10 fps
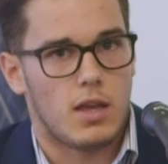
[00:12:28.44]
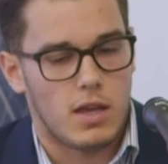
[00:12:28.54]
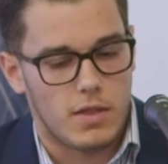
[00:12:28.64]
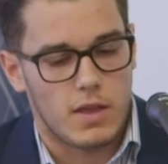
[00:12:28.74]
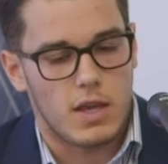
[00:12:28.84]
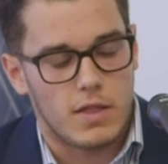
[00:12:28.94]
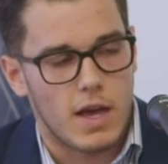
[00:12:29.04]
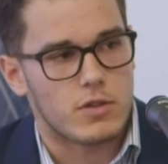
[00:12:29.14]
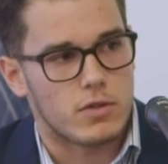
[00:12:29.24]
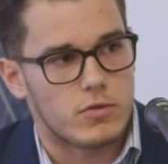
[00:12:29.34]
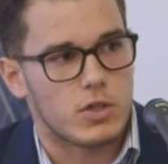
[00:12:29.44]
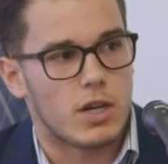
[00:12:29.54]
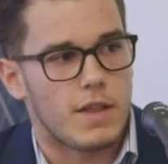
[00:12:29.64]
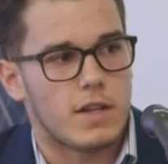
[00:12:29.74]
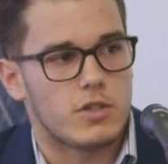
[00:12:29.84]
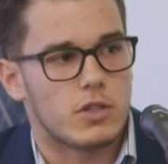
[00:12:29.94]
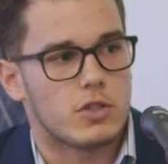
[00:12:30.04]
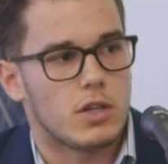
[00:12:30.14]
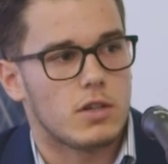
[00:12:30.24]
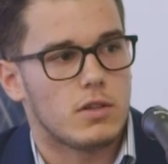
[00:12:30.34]
in that sort of at that
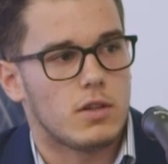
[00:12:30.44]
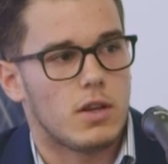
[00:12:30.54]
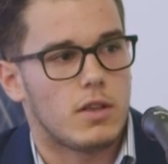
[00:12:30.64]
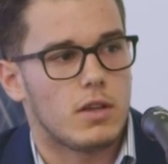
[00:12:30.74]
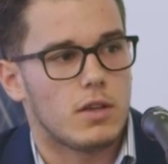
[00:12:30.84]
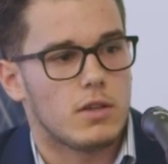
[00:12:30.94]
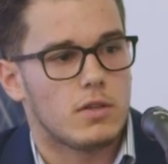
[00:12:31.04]
juncture, I think.